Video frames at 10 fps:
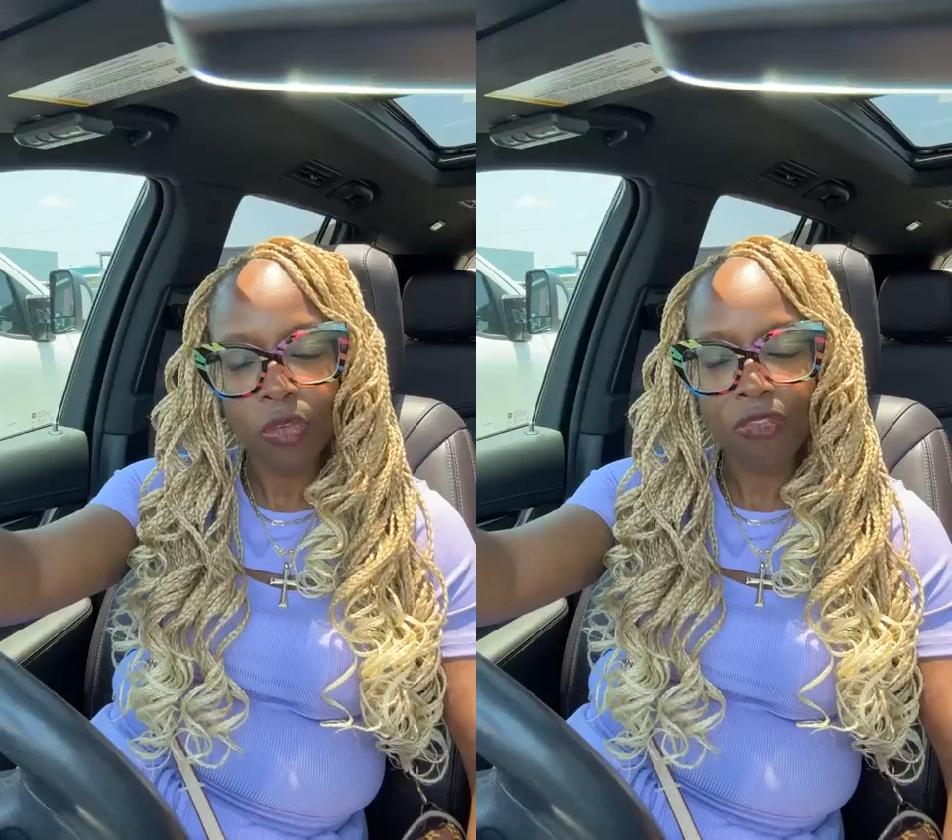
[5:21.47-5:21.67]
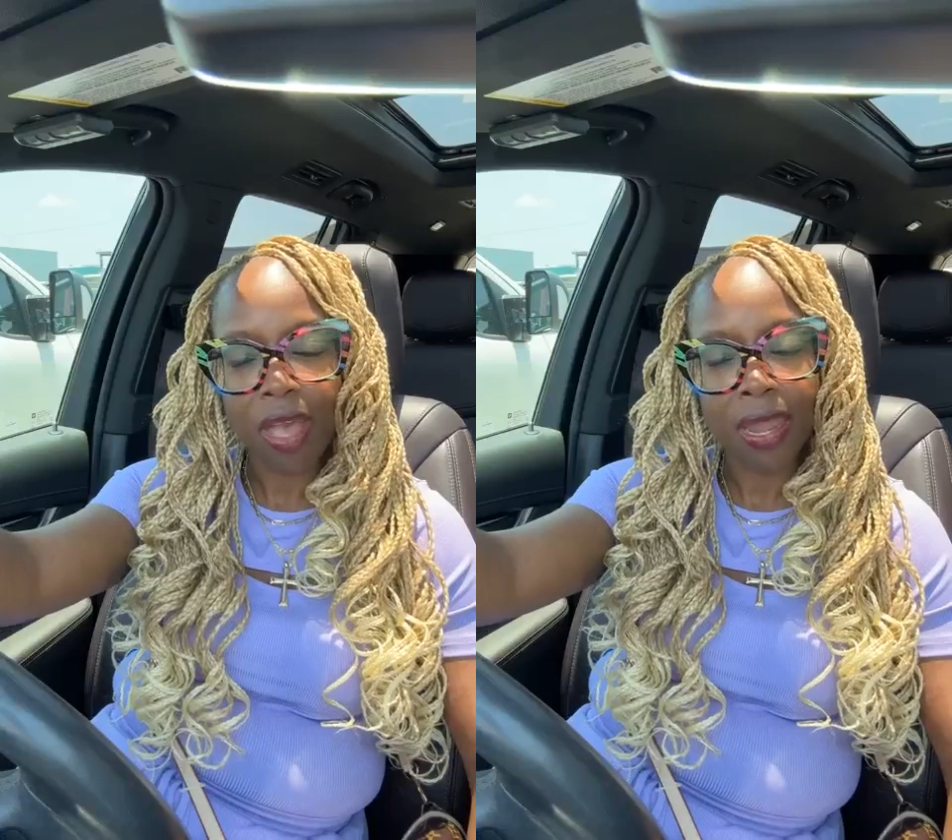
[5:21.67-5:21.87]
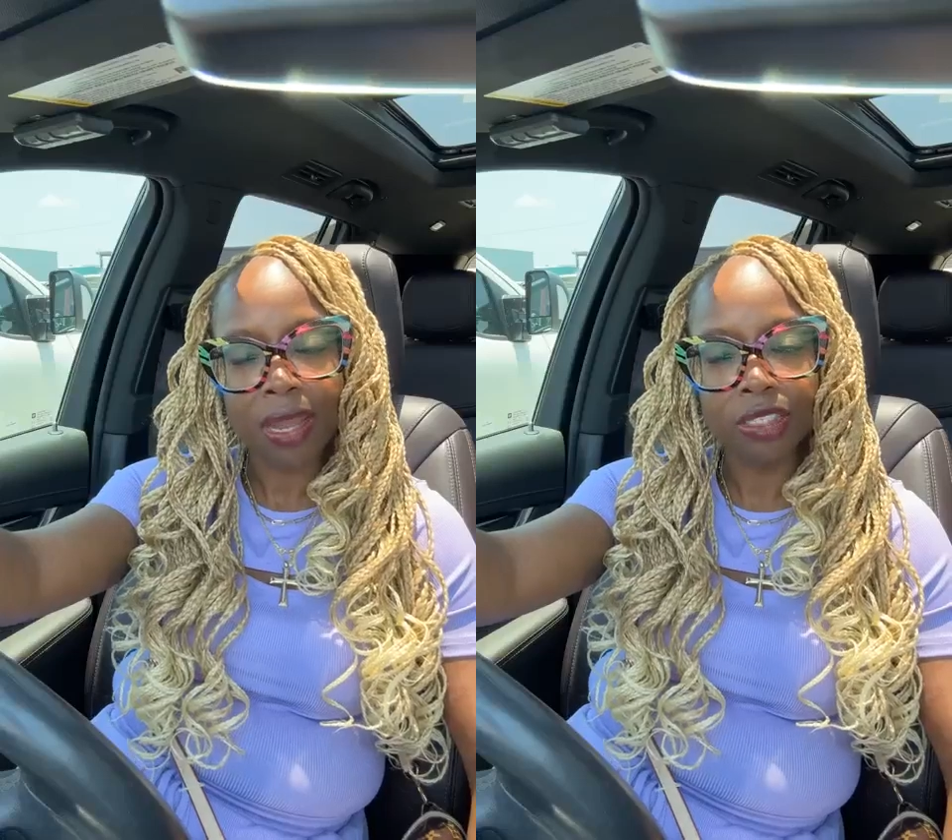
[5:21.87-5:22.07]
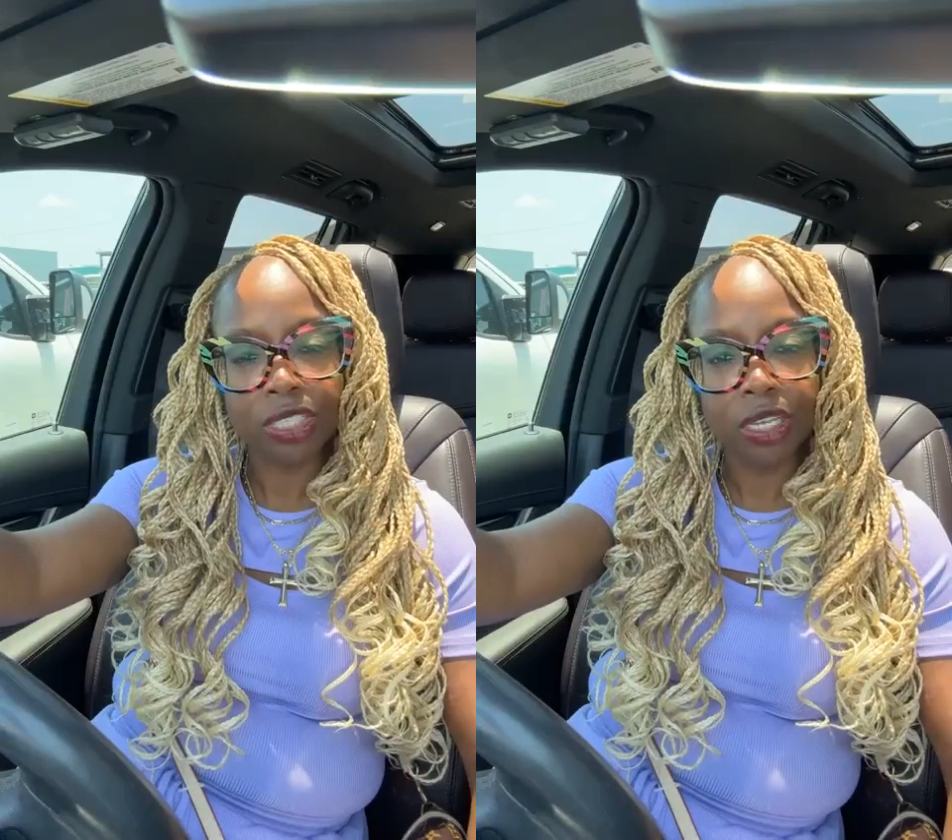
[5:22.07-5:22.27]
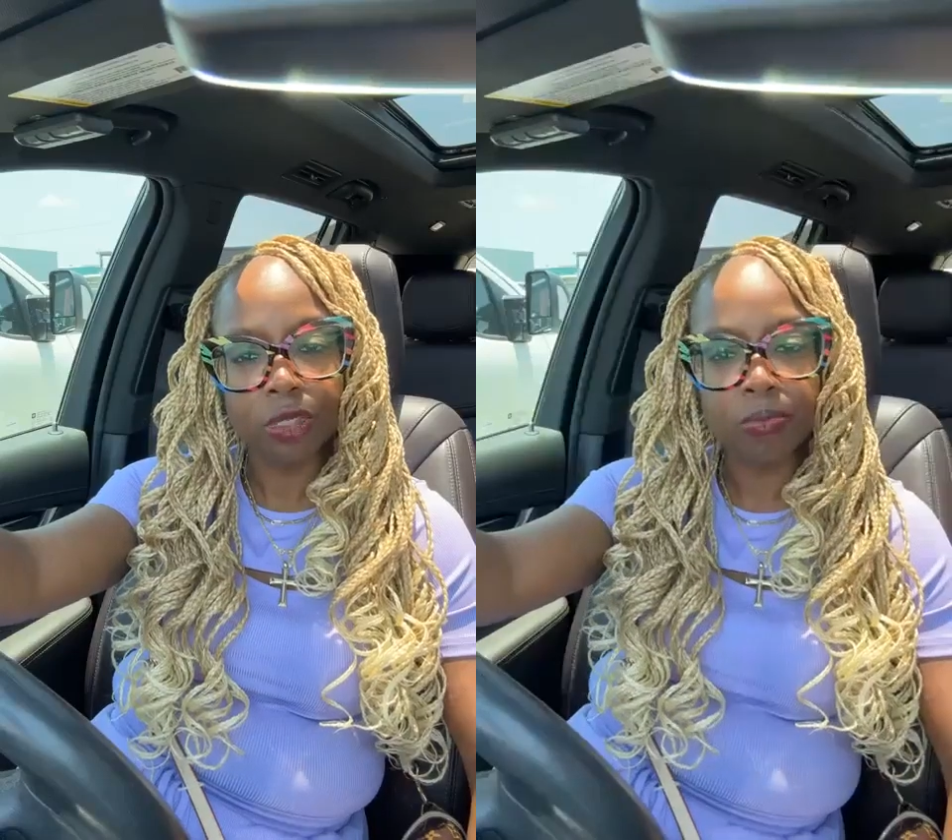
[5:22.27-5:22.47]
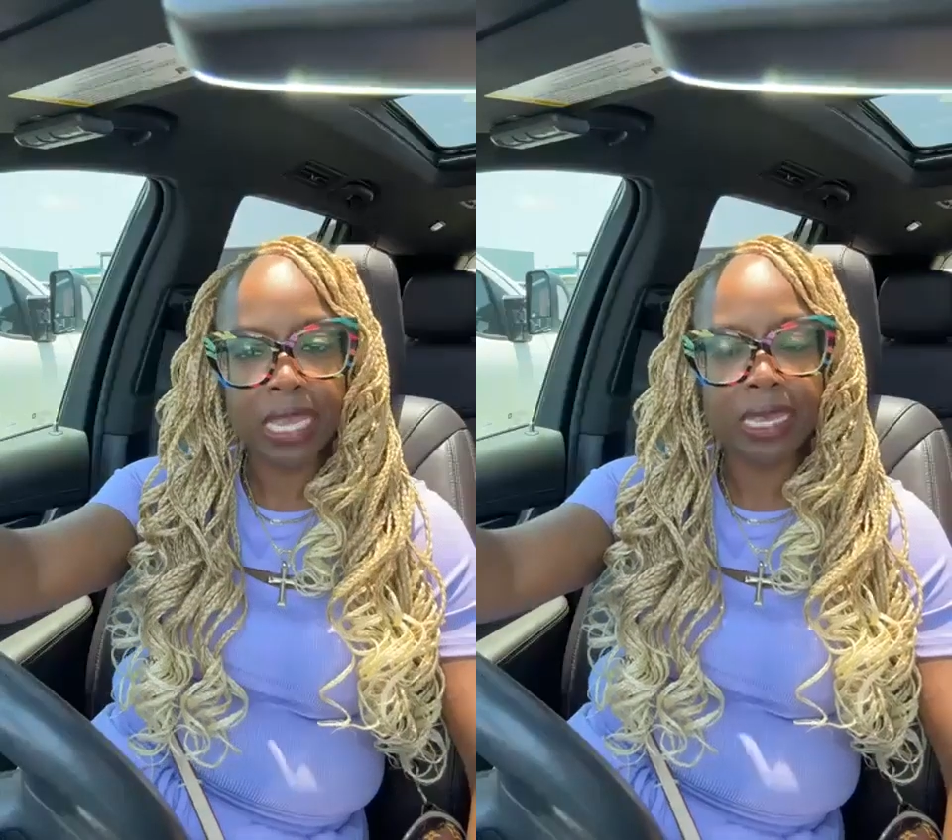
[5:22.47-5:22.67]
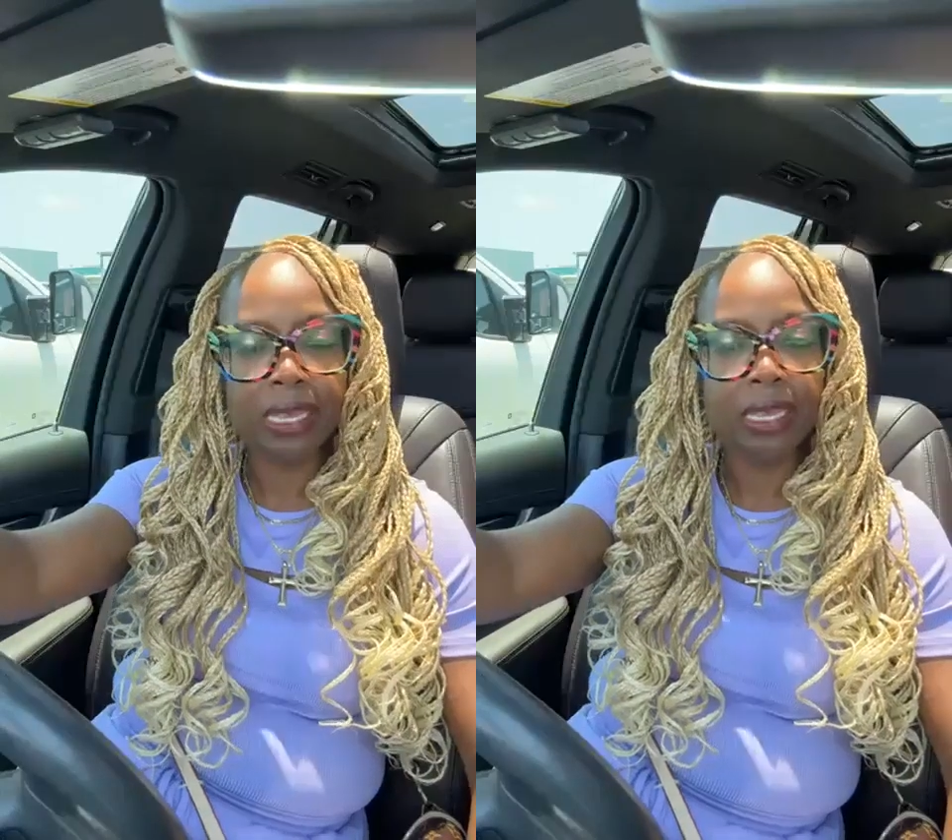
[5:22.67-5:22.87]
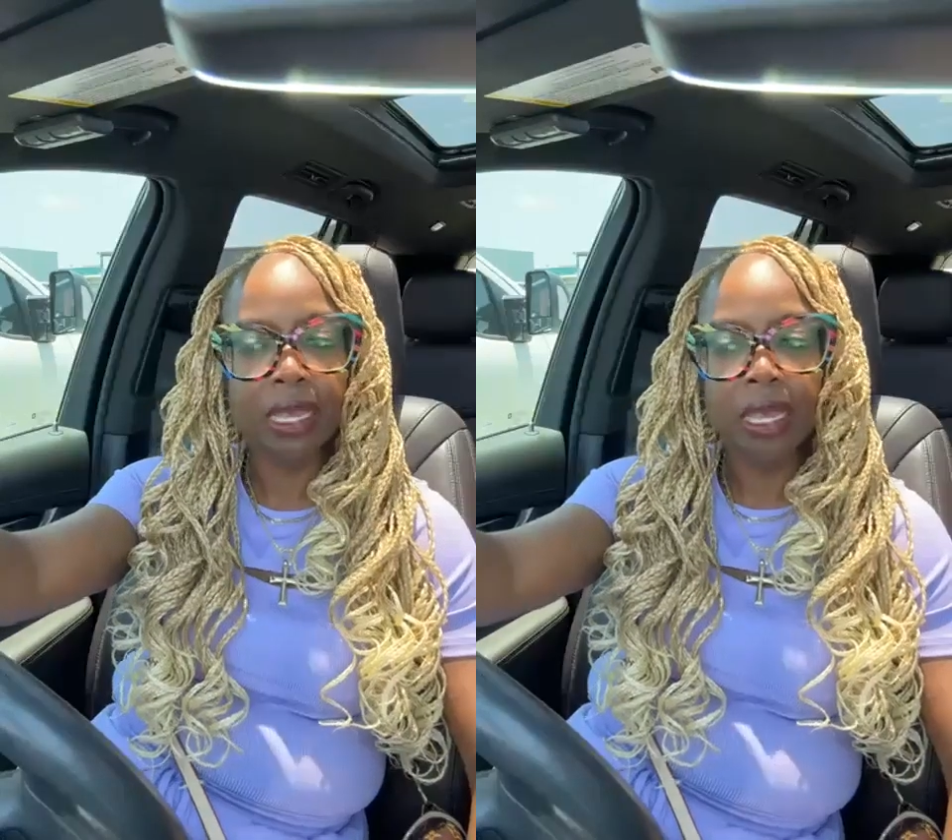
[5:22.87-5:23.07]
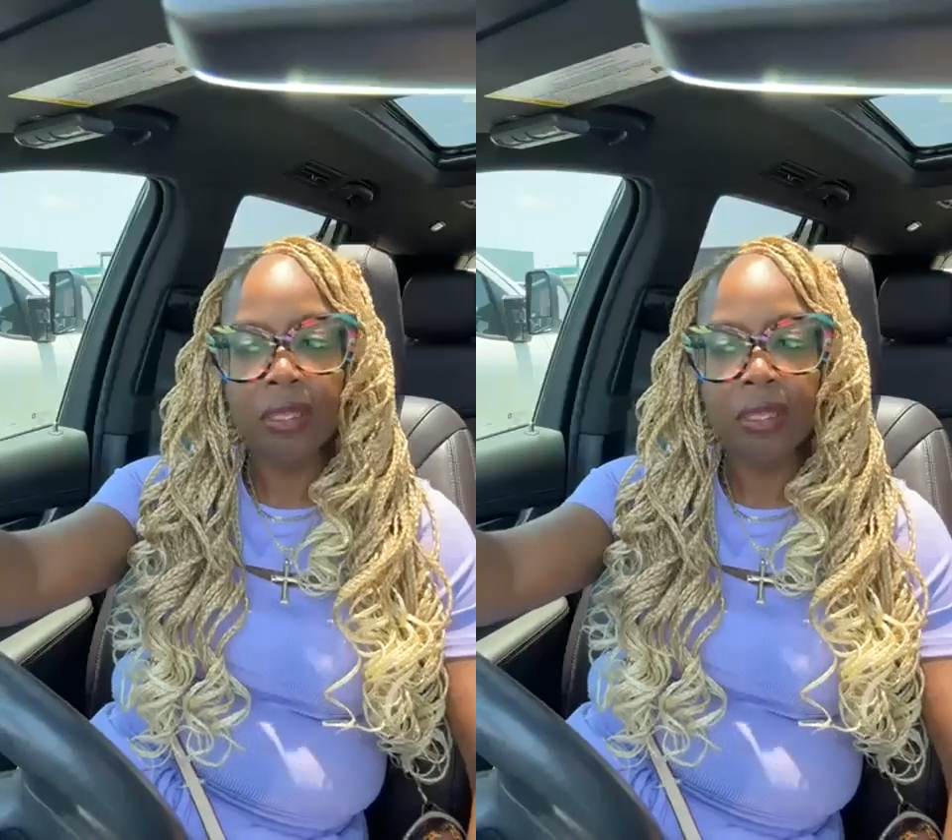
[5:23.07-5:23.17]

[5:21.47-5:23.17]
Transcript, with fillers: We find ourselves making